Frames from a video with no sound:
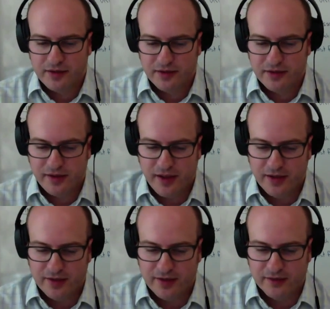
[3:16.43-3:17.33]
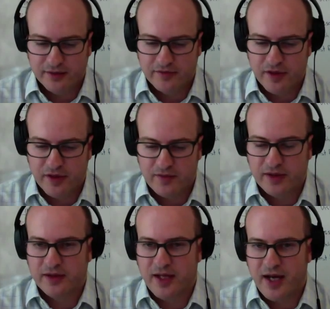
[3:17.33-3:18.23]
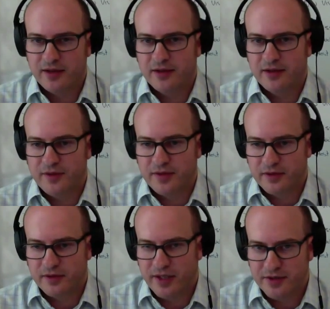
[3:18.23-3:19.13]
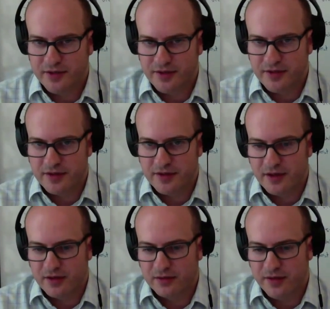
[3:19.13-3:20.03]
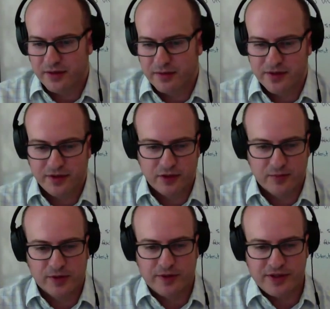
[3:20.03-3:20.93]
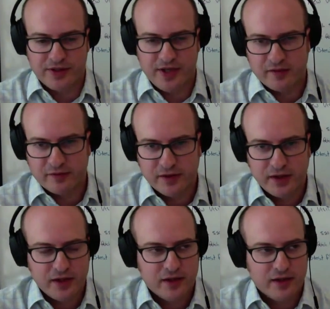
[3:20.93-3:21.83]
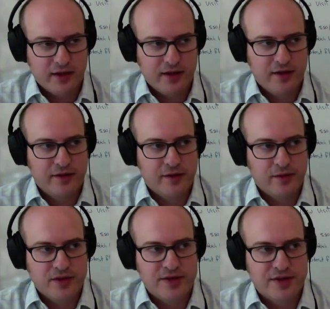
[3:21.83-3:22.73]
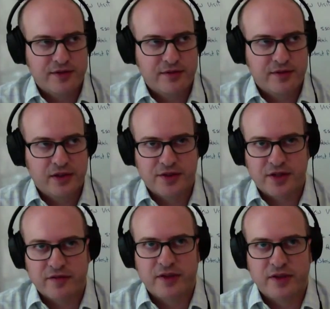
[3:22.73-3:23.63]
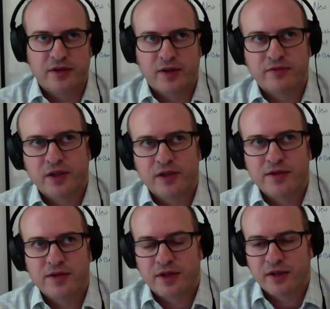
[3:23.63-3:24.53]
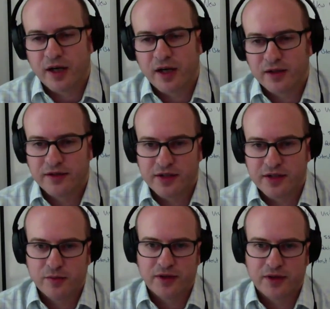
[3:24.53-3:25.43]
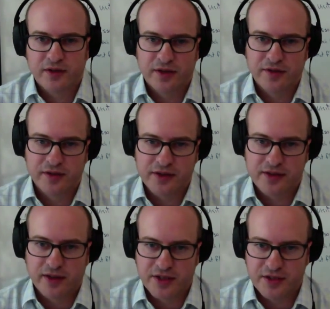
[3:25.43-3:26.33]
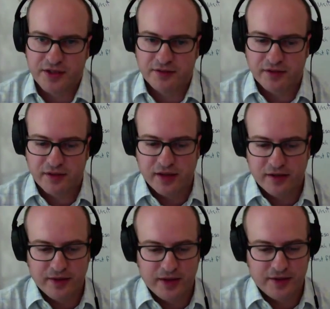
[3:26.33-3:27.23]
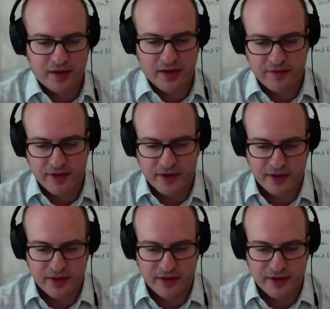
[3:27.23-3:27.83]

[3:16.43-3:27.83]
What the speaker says: and involved a lot of different entities. So there was the Cooper Hewitt staff. There was Diller, Scofidio, and Renfro. It was our architects that worked on the installation and a lot of the